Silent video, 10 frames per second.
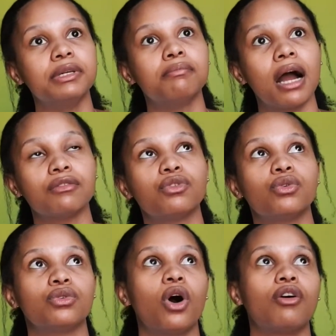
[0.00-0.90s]
Be
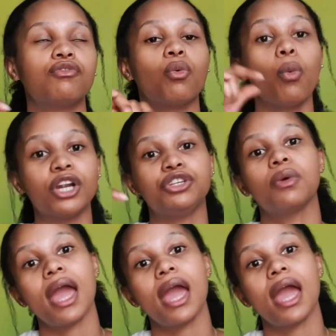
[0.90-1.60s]
mindful of what you